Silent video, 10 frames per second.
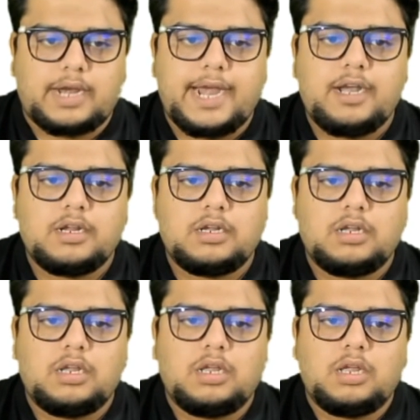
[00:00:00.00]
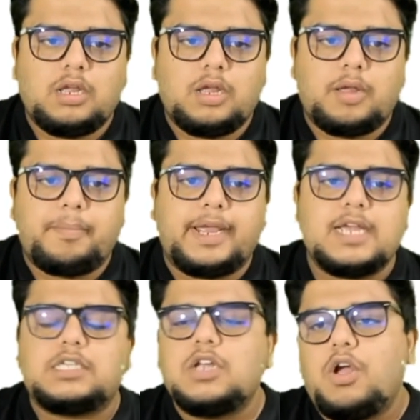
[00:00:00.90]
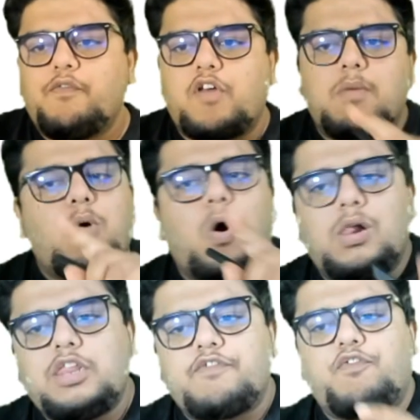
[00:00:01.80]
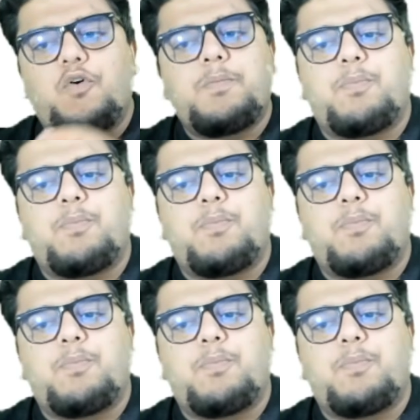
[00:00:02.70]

Right? Because from all the 4